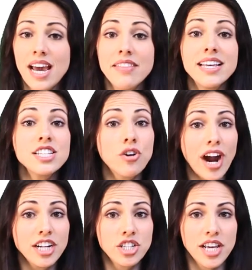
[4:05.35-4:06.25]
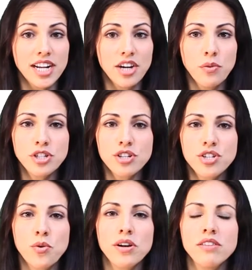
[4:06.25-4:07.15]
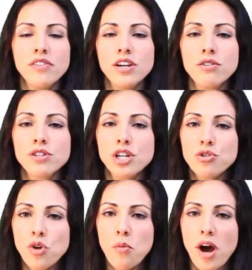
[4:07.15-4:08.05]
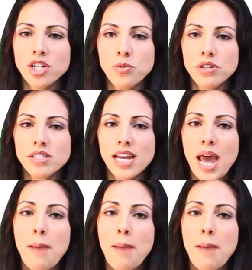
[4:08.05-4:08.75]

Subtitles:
This crash data, which is stored in the vehicle's control modules,